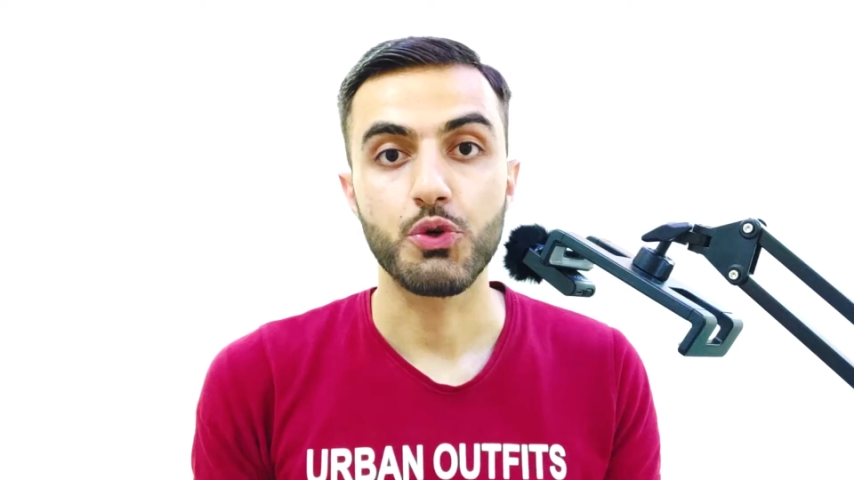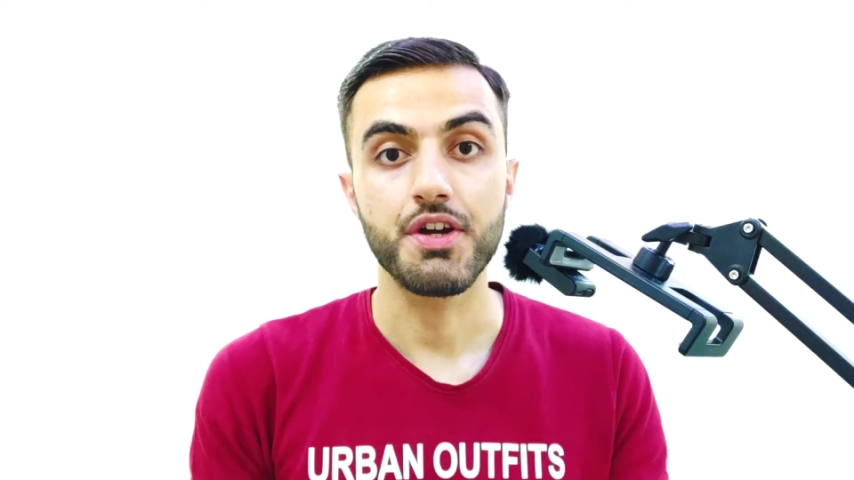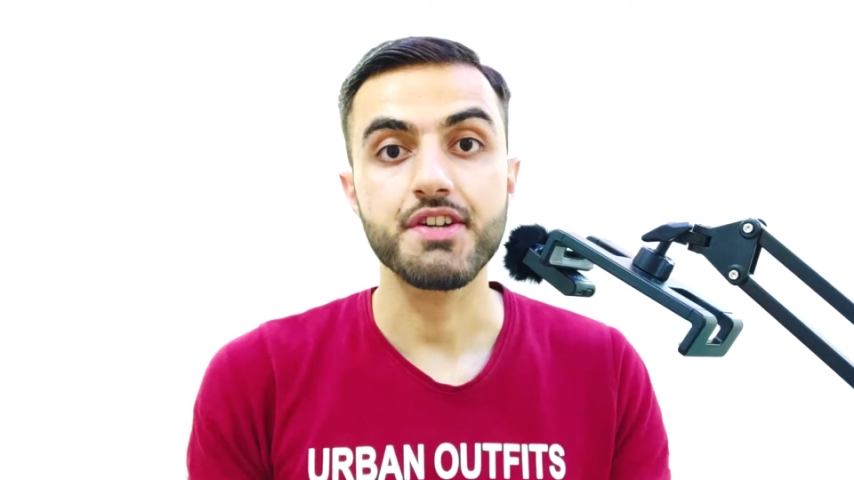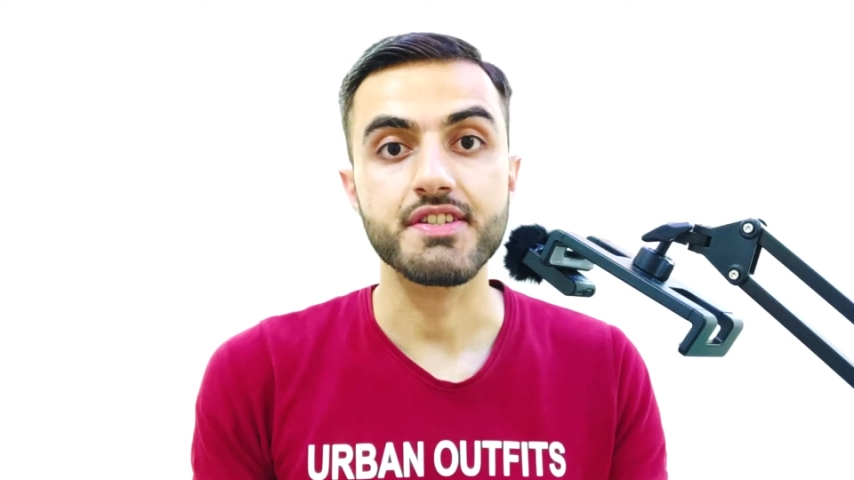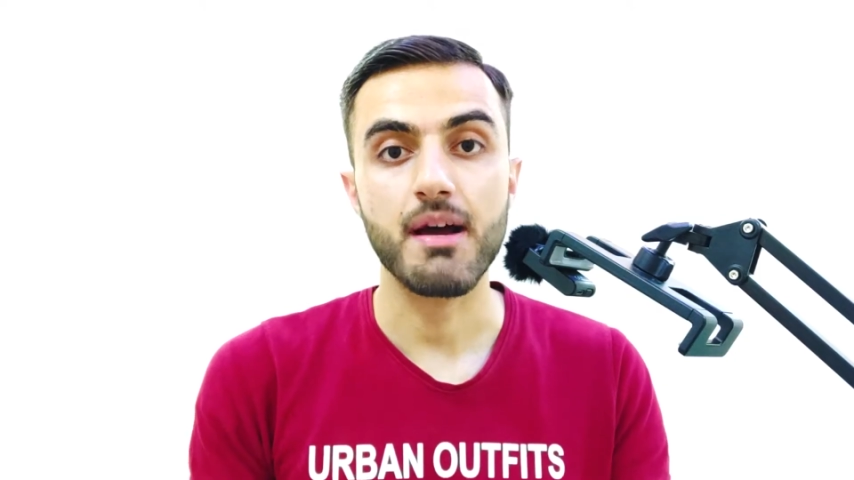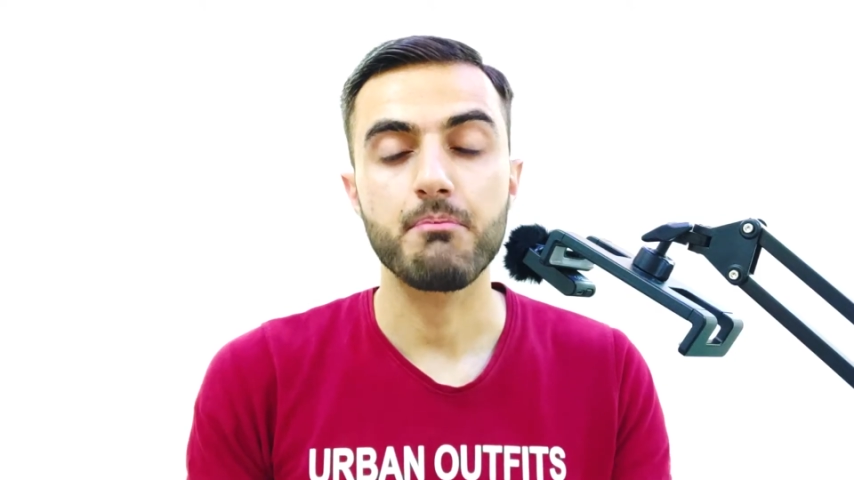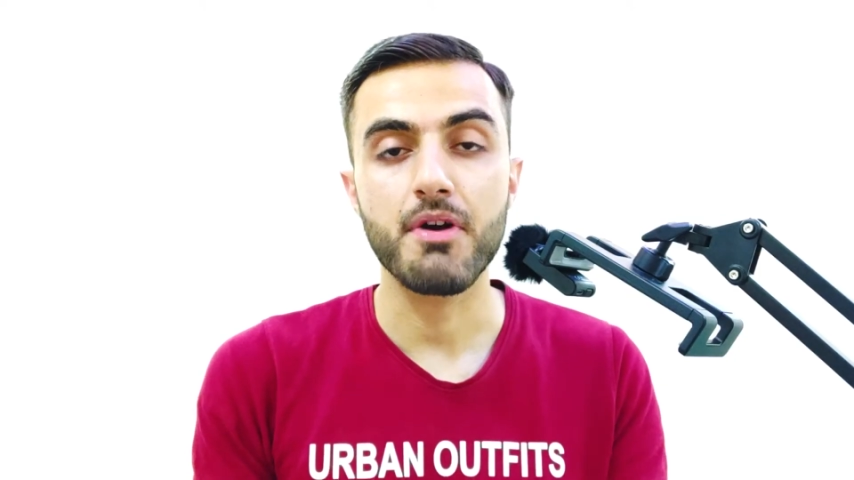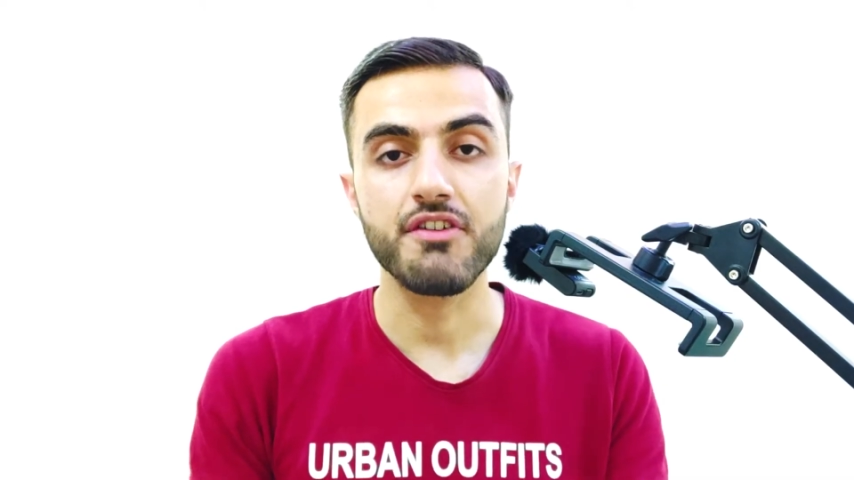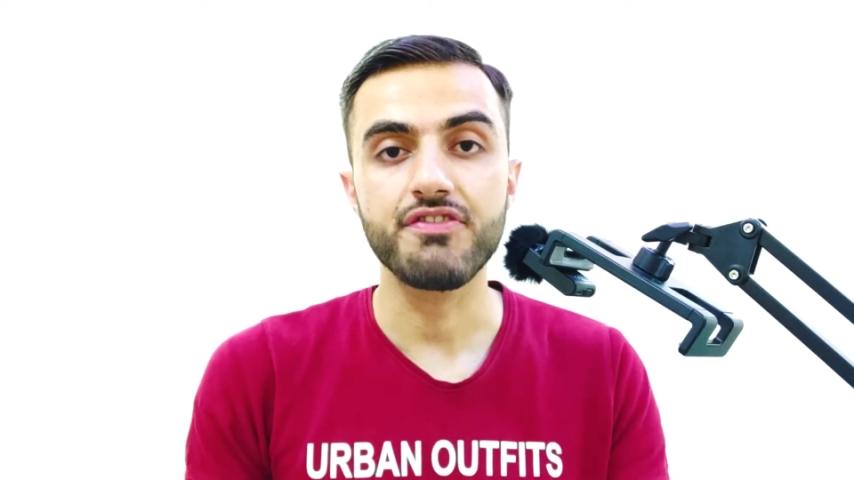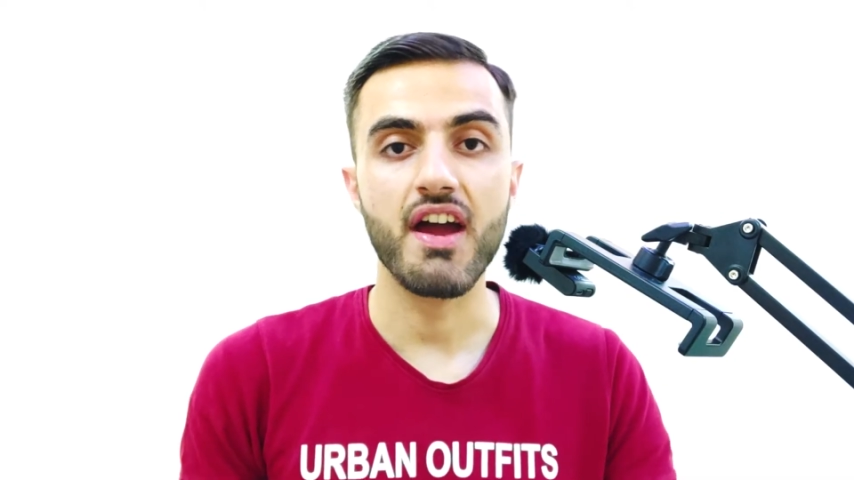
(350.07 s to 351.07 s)
To hear some
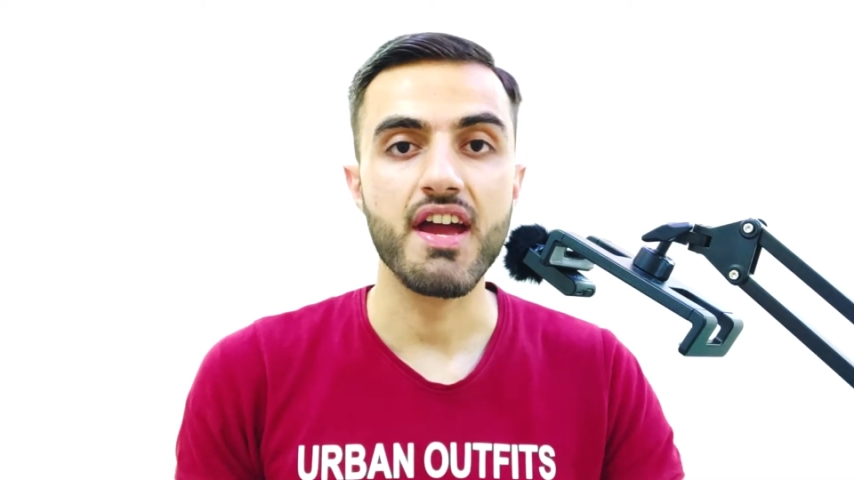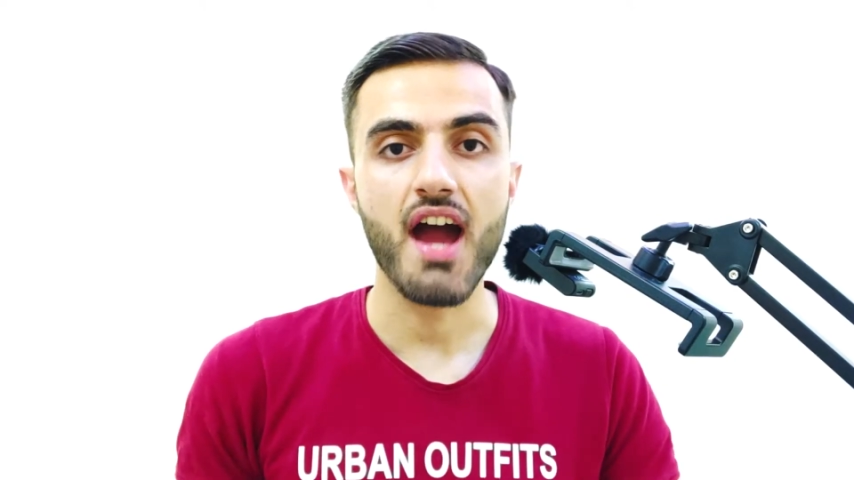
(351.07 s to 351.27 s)
Murf A